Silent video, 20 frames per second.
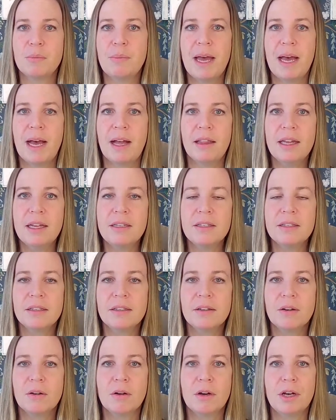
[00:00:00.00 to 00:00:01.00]
your pallet,
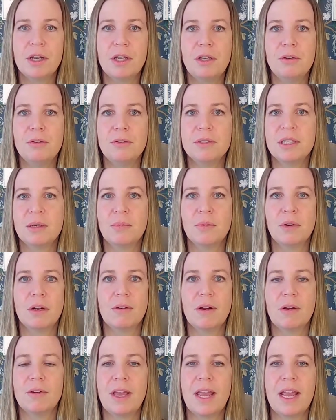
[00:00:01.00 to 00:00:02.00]
or are you somewhere
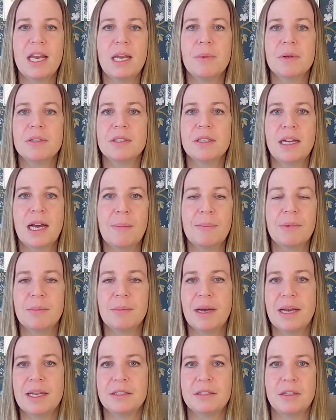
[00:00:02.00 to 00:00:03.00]
around 80%
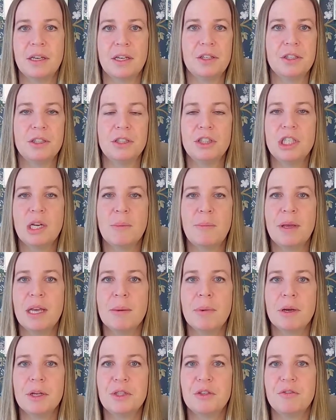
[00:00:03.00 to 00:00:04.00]
optimized and now you're just shipping a
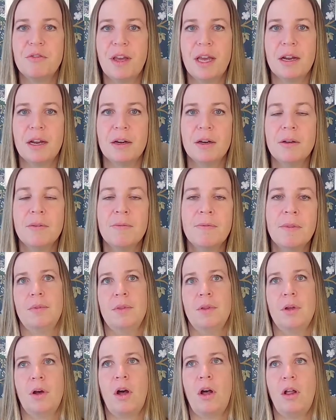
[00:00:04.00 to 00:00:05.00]
bunch of air?
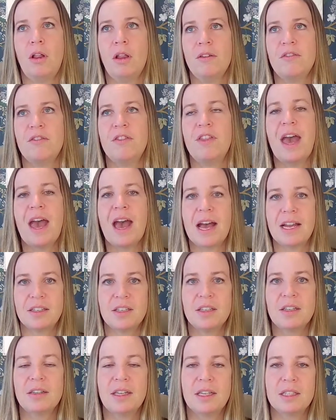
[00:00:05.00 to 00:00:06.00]
All of
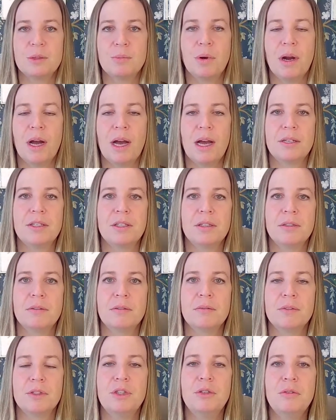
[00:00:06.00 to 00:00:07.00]
that gets brought
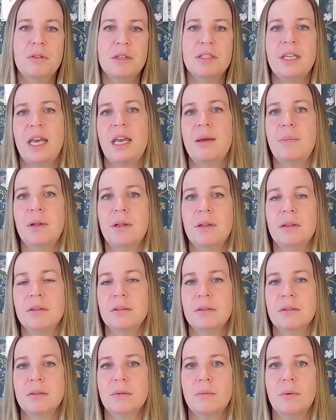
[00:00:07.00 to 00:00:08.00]
to the
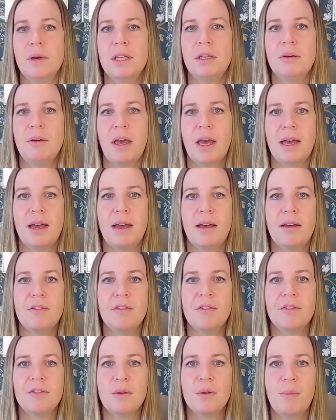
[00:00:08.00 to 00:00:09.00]
table when you
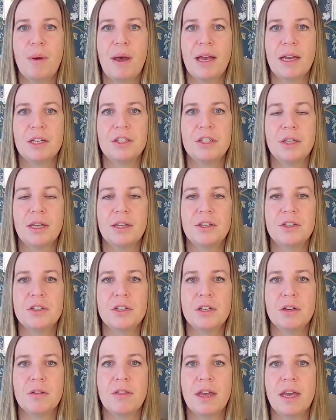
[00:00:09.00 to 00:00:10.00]
have packaging
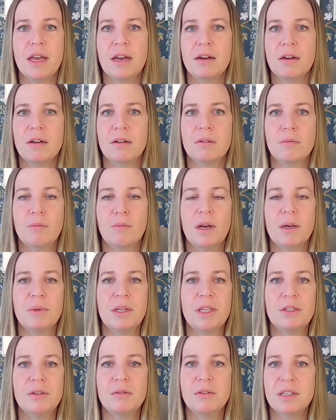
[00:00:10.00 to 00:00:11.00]
engineer there. When
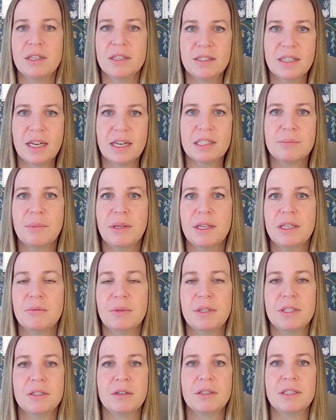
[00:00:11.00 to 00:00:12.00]
we do an assessment,
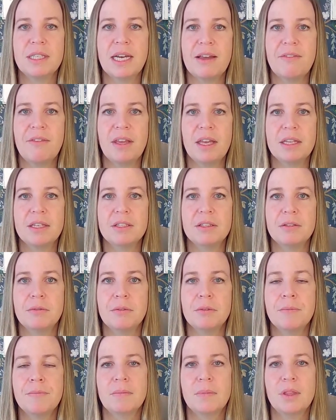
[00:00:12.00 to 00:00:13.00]
we start diving
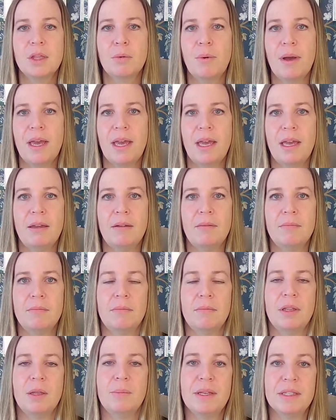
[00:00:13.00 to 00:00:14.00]
into the way
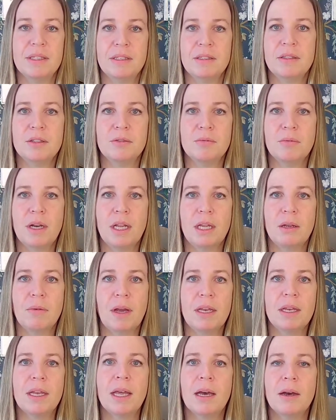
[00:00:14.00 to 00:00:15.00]
the business is running
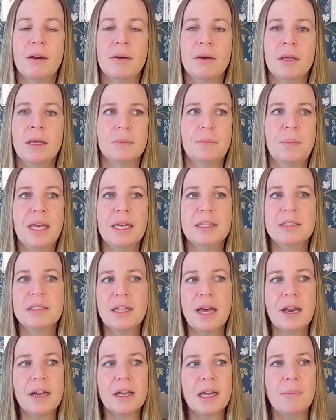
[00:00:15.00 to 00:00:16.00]
right now. Because a
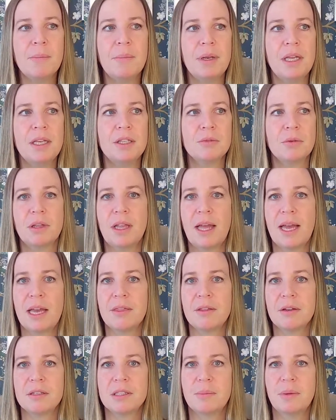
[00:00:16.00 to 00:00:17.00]
lot of companies rely
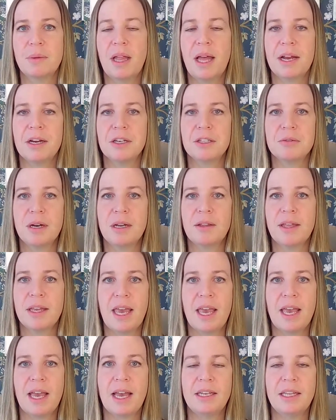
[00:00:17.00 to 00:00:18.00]
on their suppliers, right? Like,
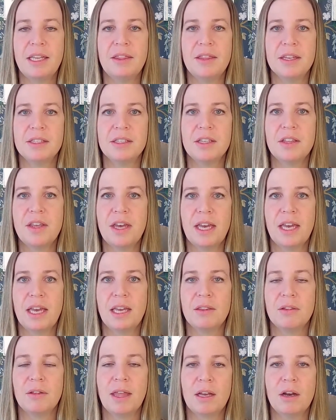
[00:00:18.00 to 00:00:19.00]
hey, I need this
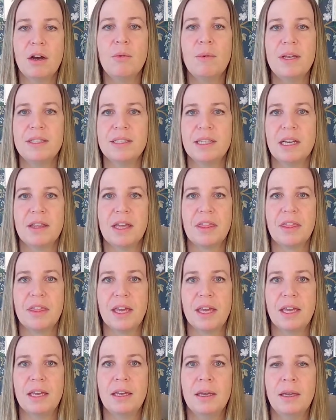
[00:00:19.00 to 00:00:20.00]
thing. And they're like, oh, we sell that
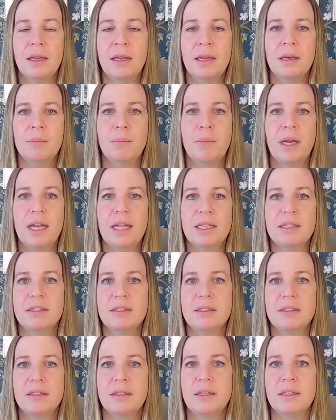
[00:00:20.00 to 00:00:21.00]
thing. But
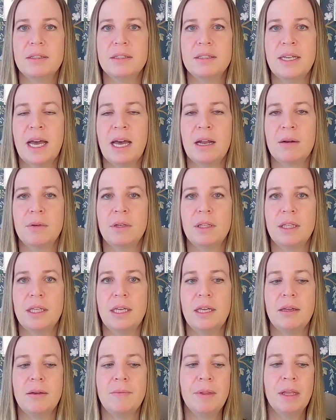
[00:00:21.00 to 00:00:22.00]
it's not
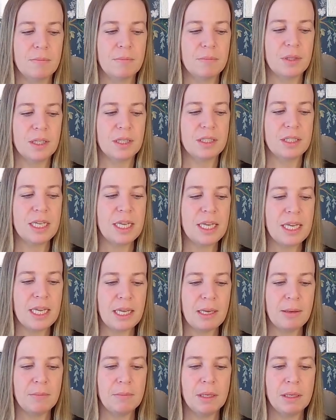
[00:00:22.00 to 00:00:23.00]
really the
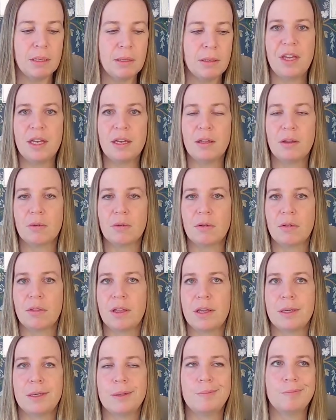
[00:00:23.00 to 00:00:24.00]
team feel or
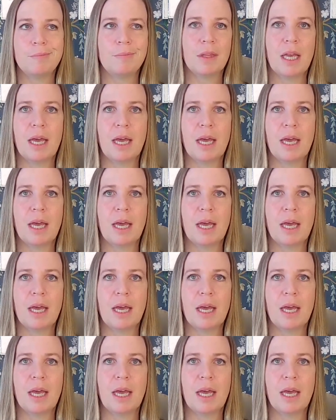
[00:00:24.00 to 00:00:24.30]
the